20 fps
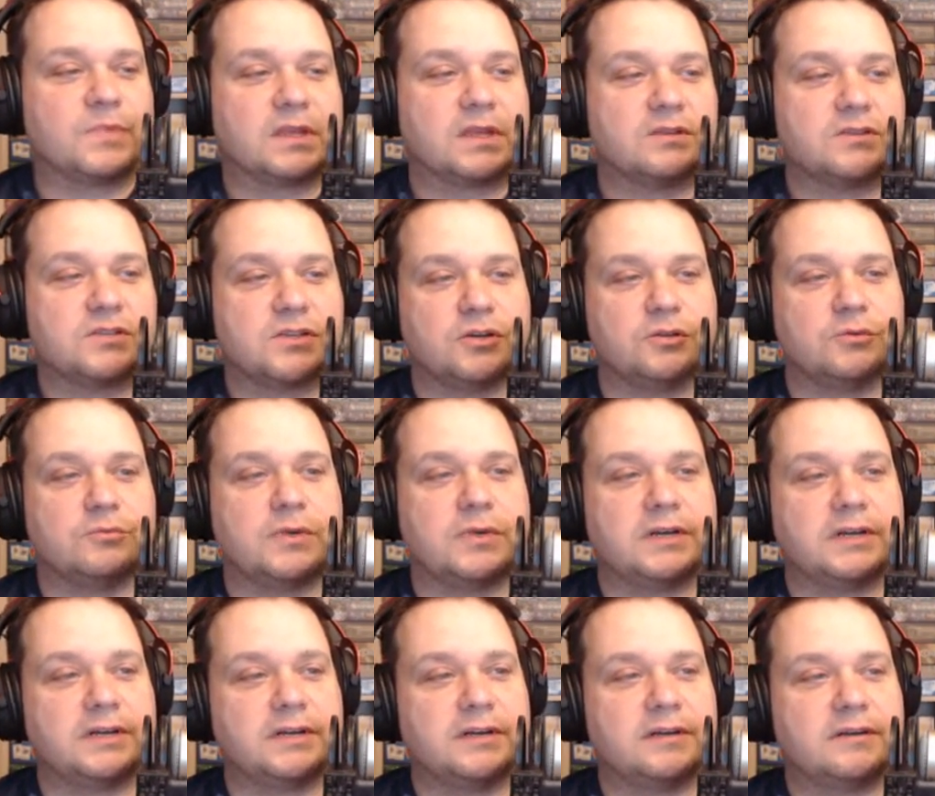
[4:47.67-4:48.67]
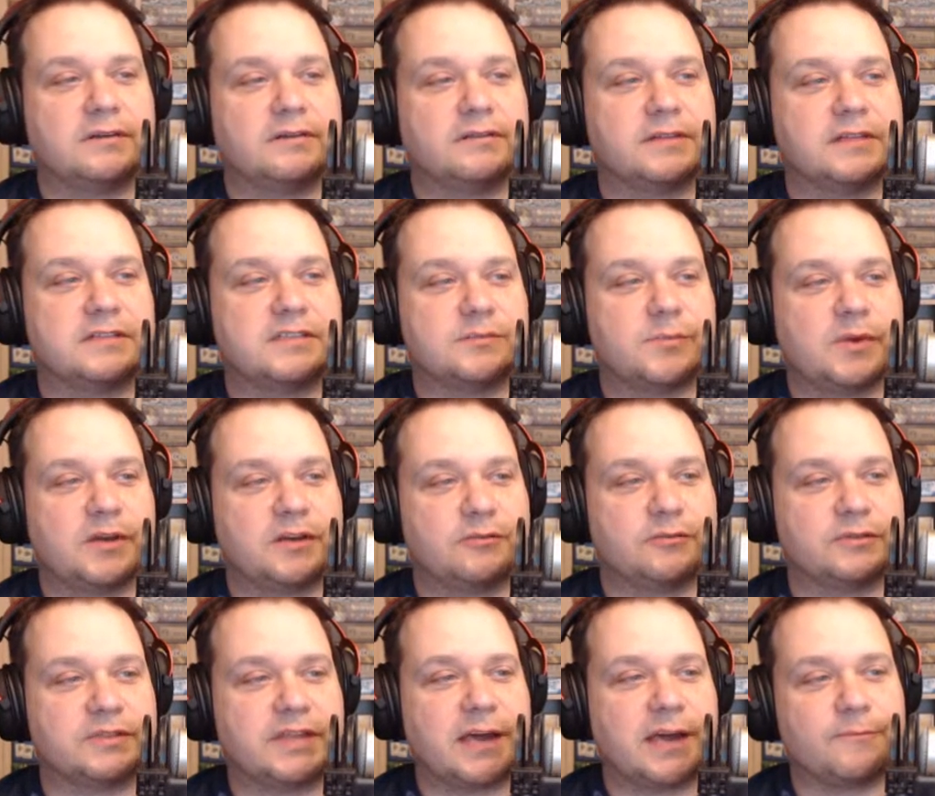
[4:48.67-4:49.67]
So that's about it
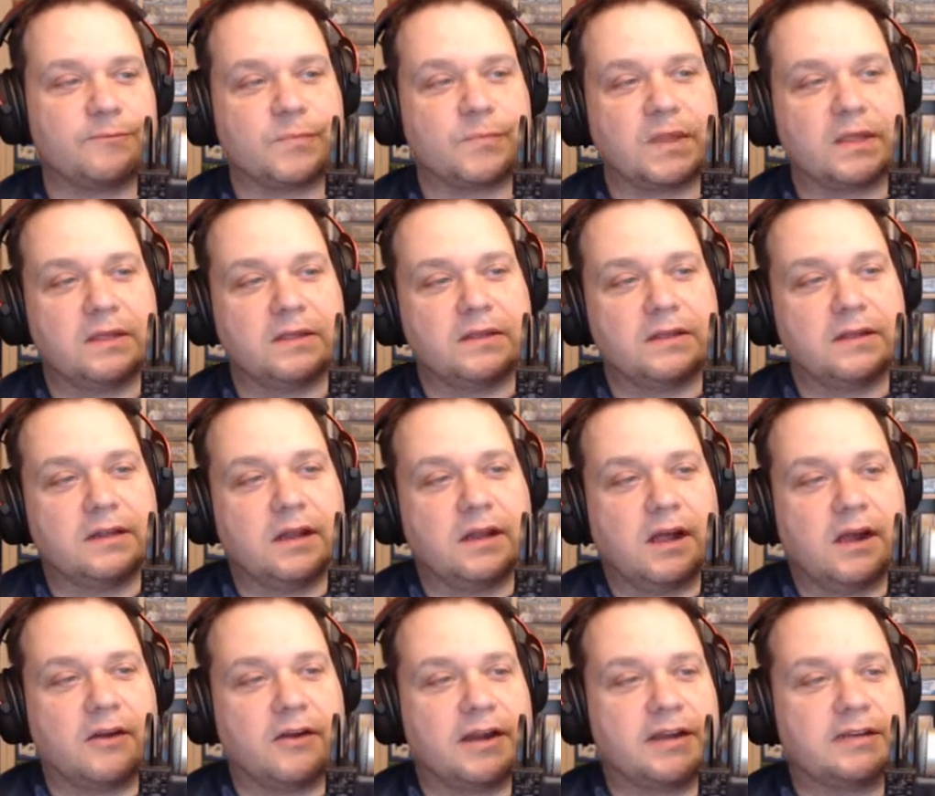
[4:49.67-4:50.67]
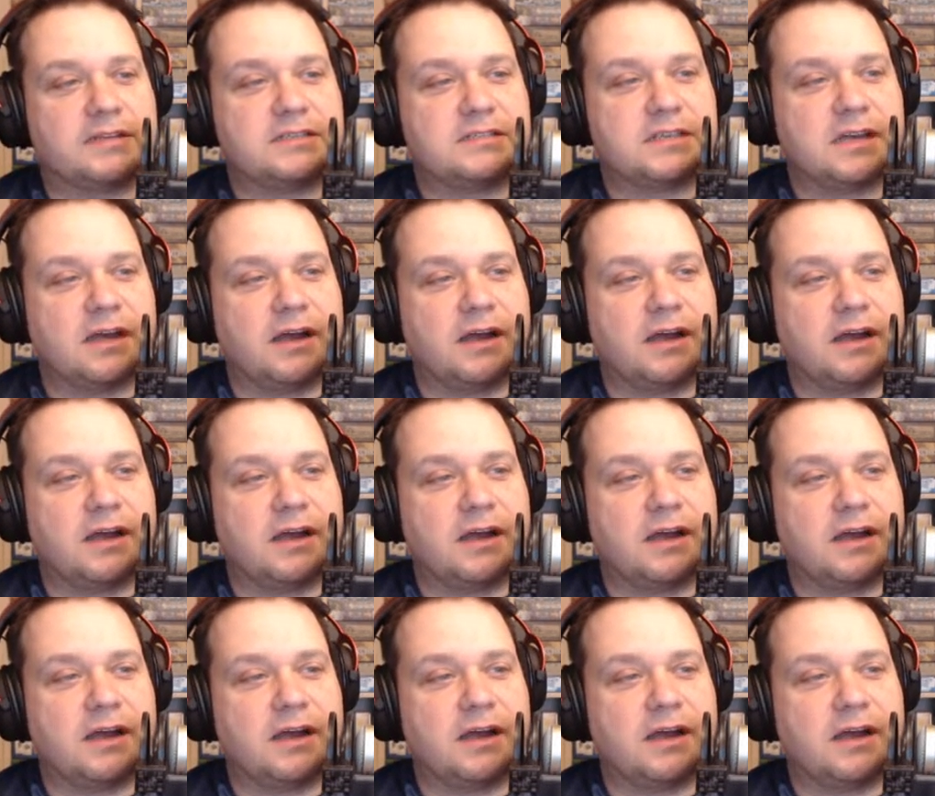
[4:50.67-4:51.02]
with that. All right.